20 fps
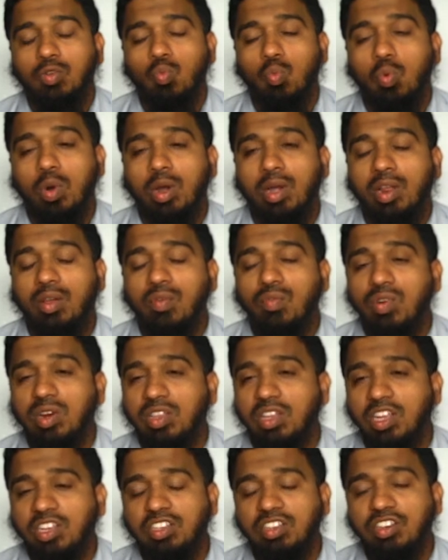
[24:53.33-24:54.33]
Whatever
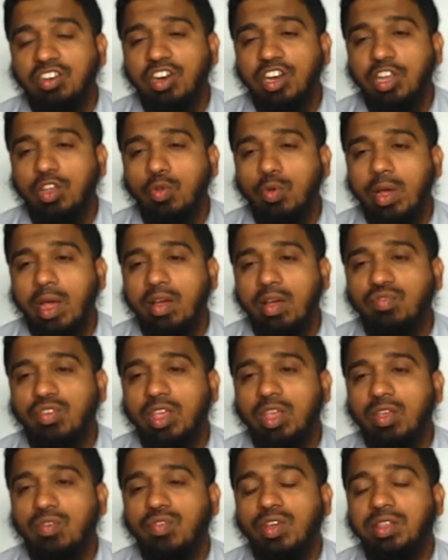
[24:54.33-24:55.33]
the string you have
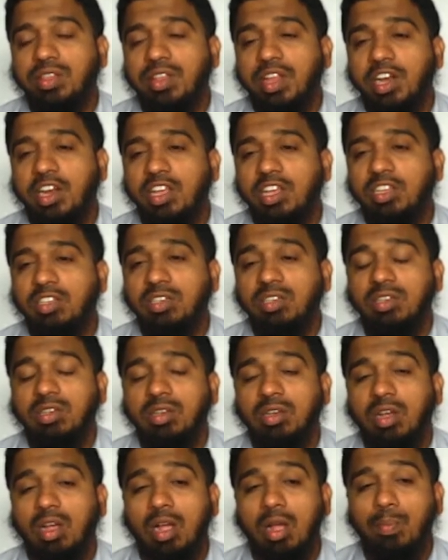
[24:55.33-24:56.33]
given, that is
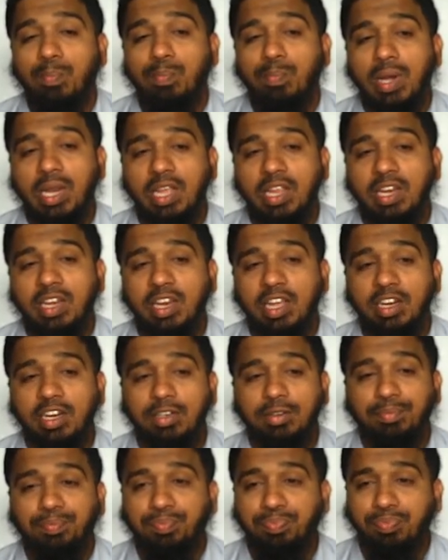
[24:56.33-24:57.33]
completed.
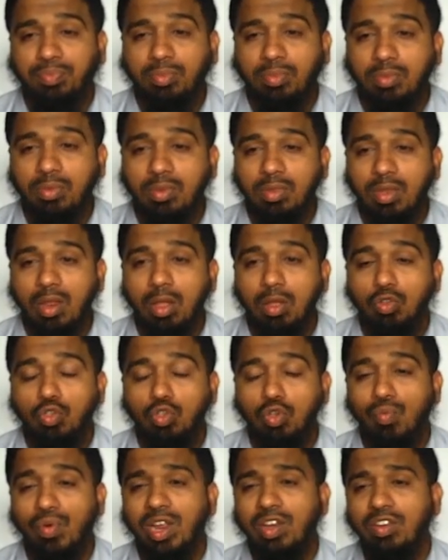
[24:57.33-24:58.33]

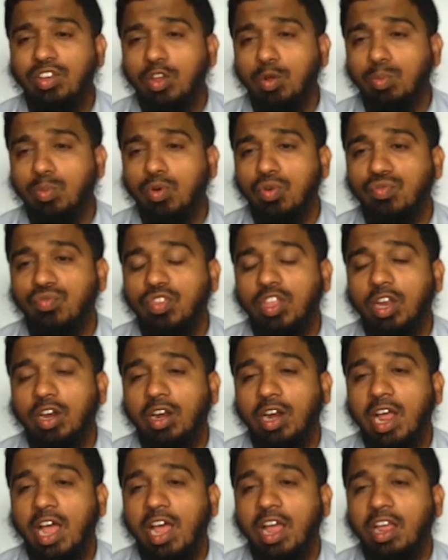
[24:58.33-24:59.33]
So when you move the
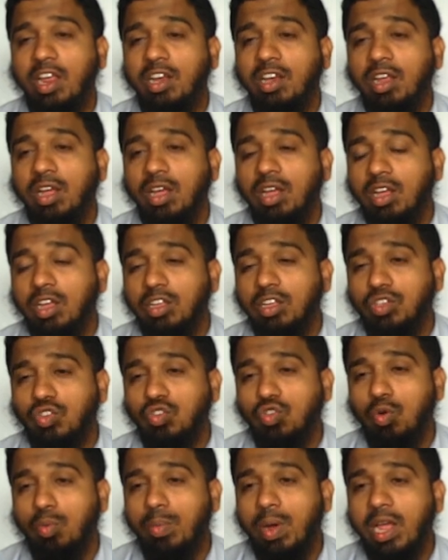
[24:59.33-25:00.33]
right,
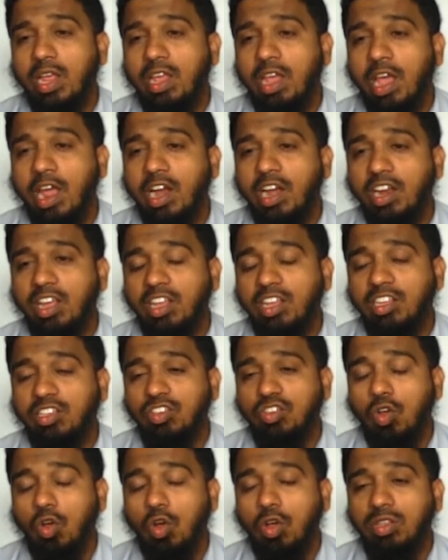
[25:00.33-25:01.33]
So my head
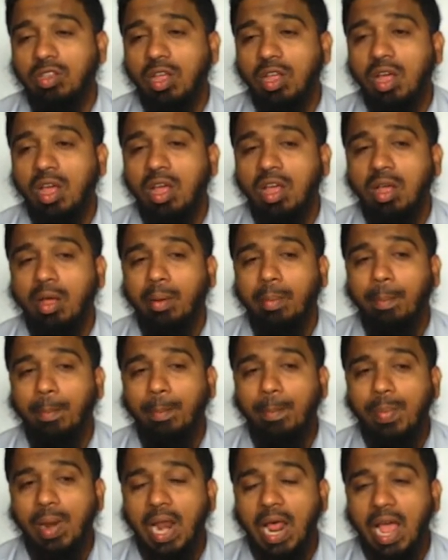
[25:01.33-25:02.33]
is on the
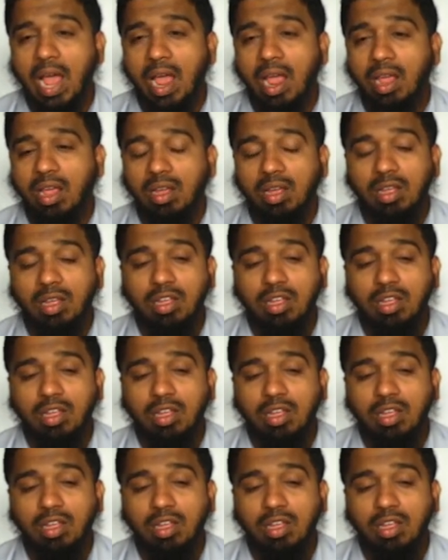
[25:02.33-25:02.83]
blank.